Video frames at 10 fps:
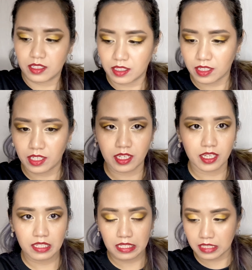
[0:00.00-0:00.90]
Okay,
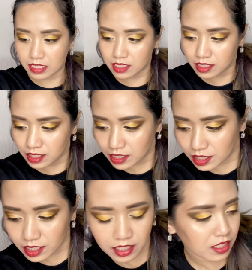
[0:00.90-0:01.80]
let's
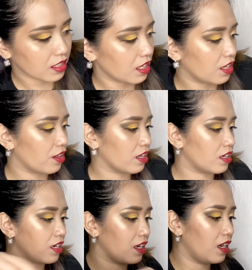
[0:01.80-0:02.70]
take that
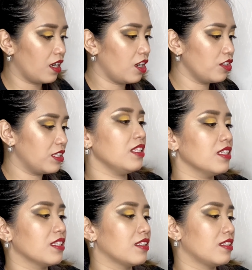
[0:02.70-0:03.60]
out.
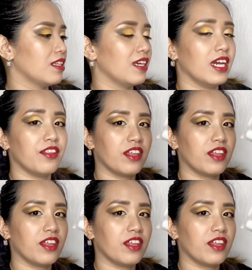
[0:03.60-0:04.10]
And they